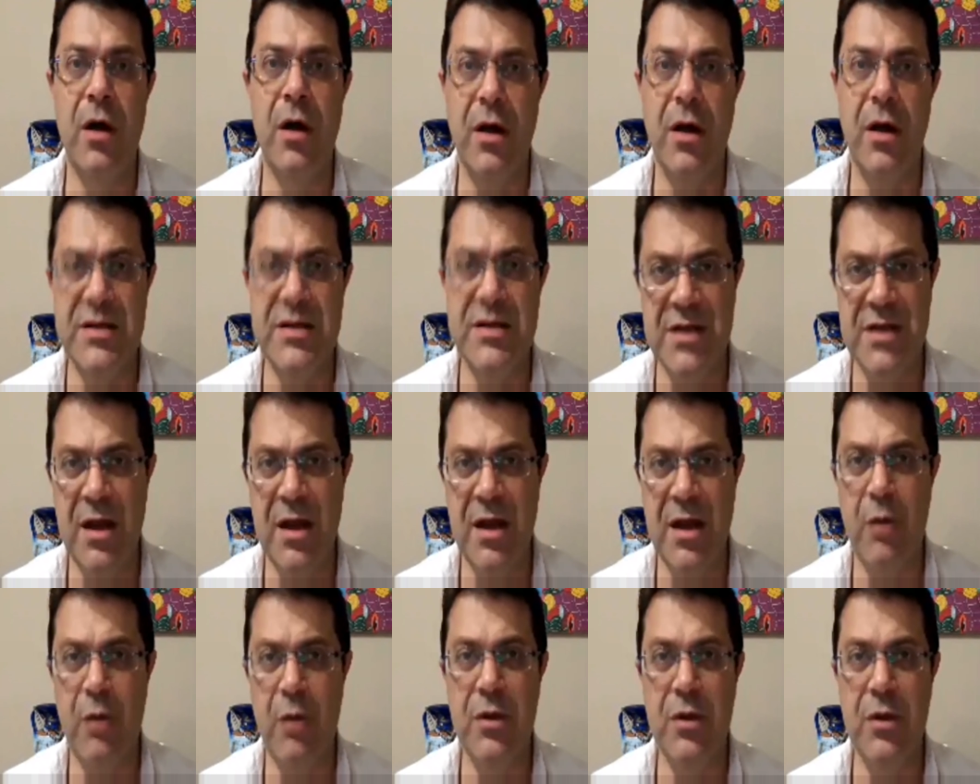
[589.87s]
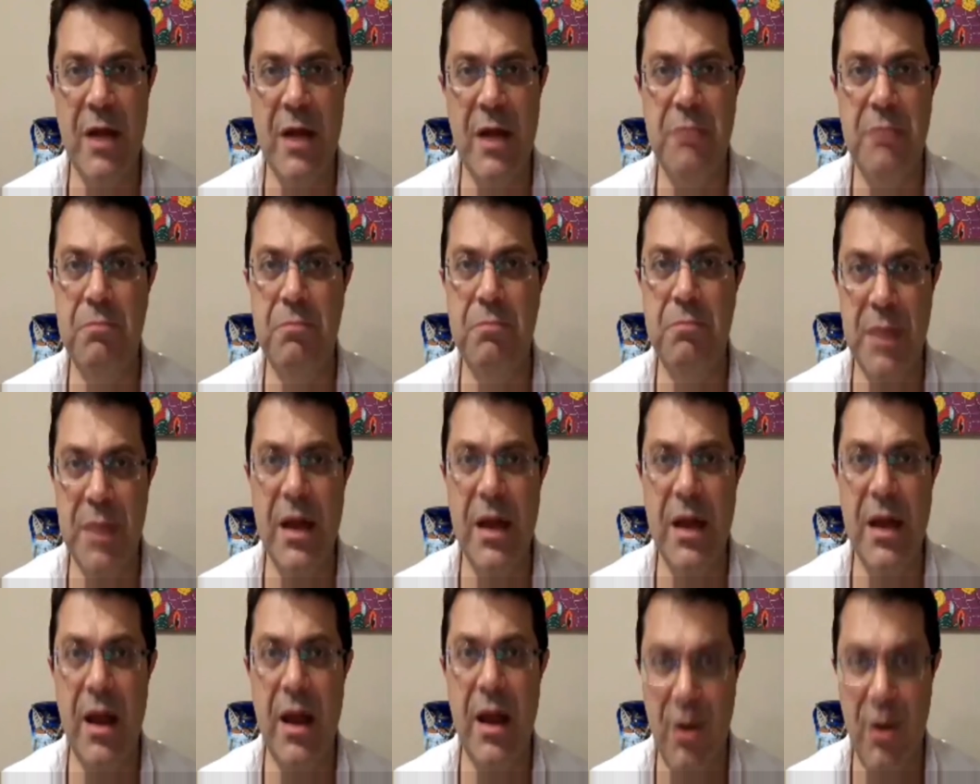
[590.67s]
Syria would not be
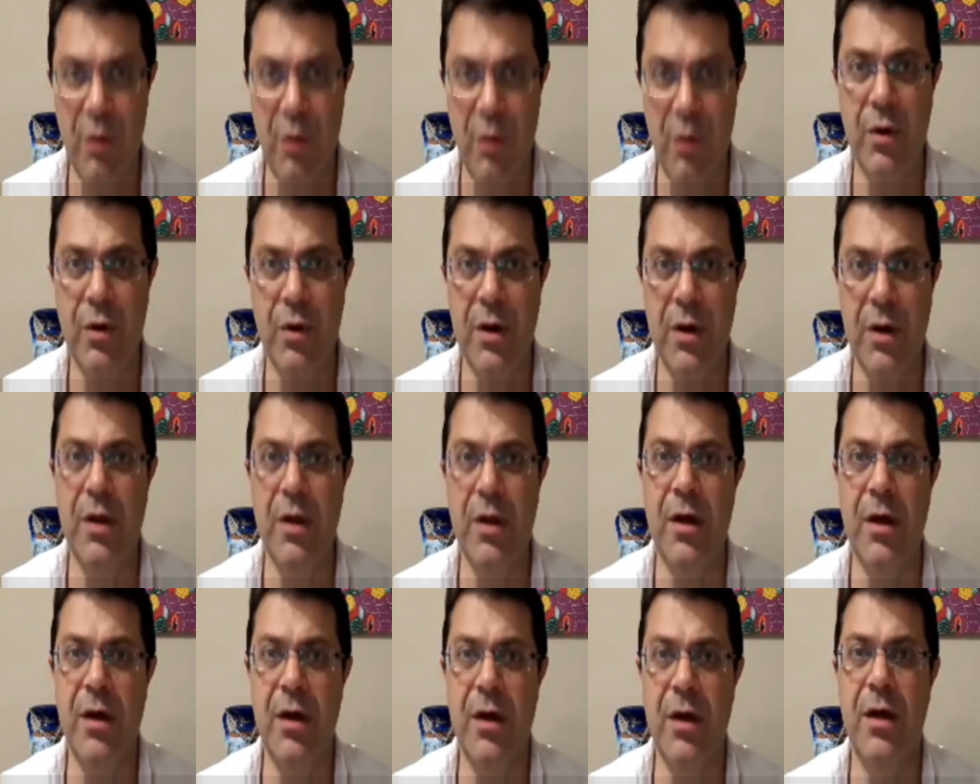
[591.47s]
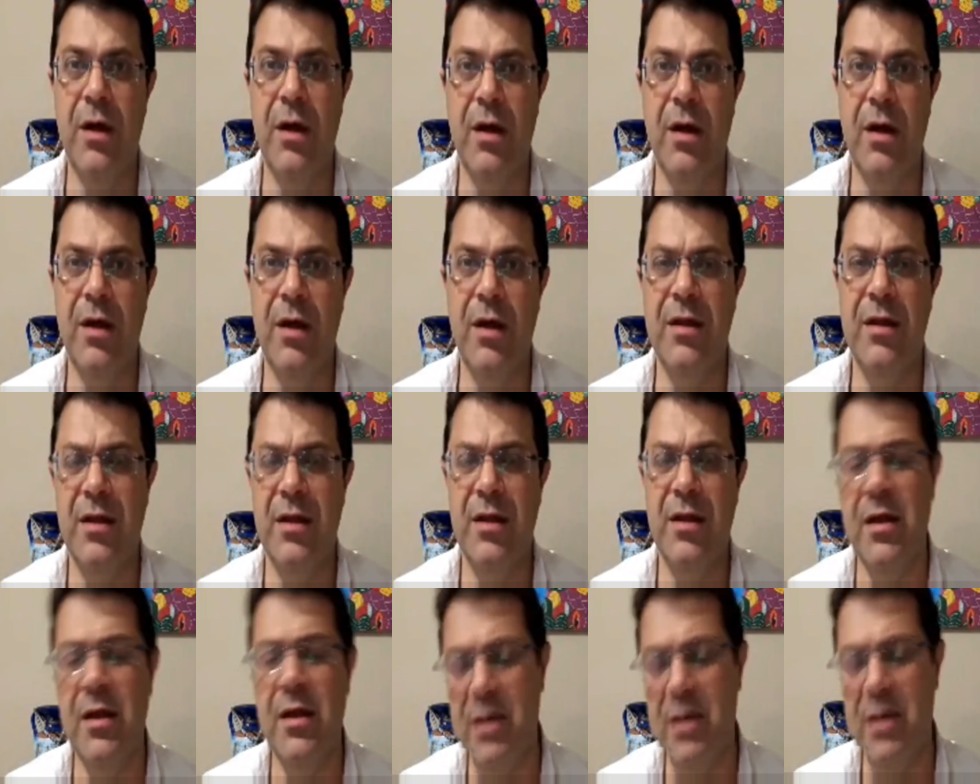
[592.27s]
alone
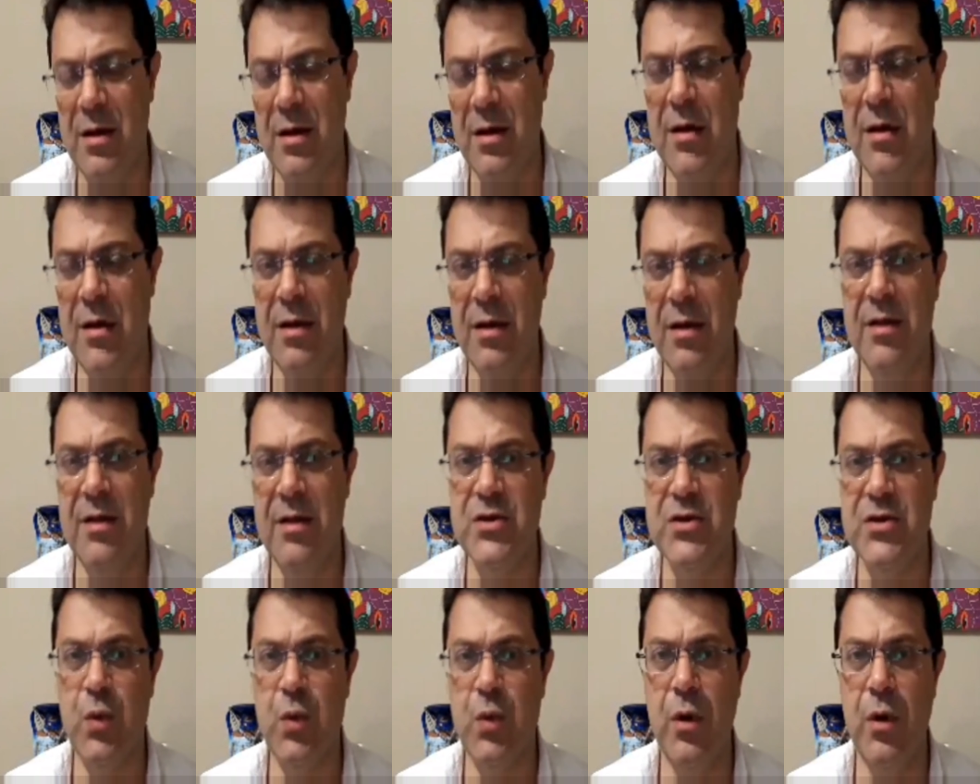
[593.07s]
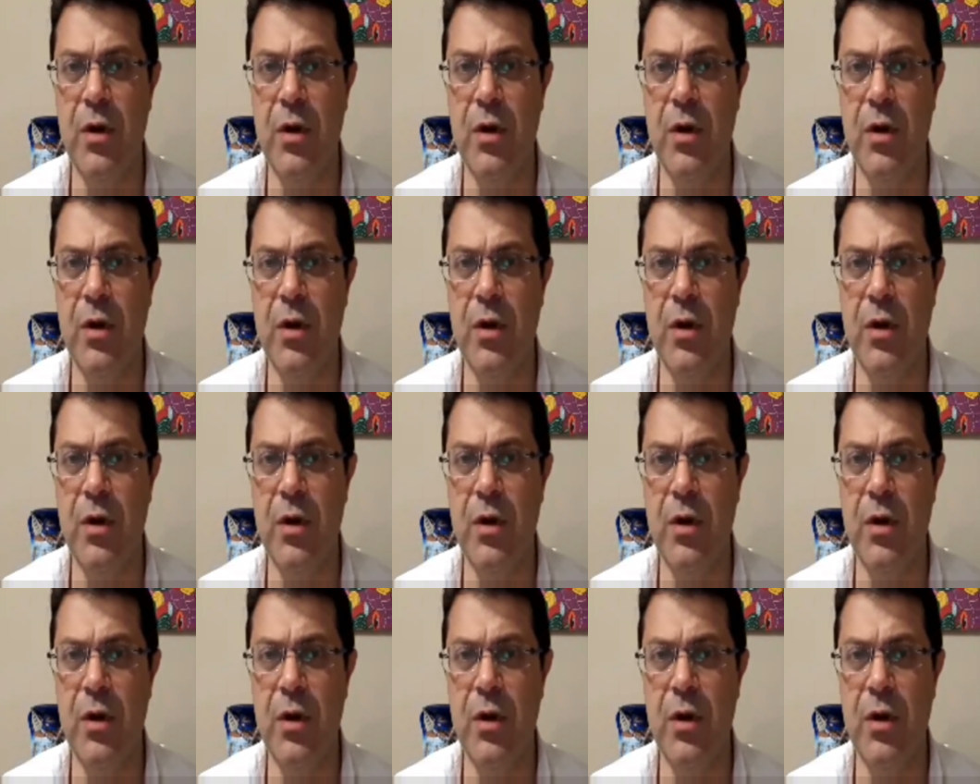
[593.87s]
in this war.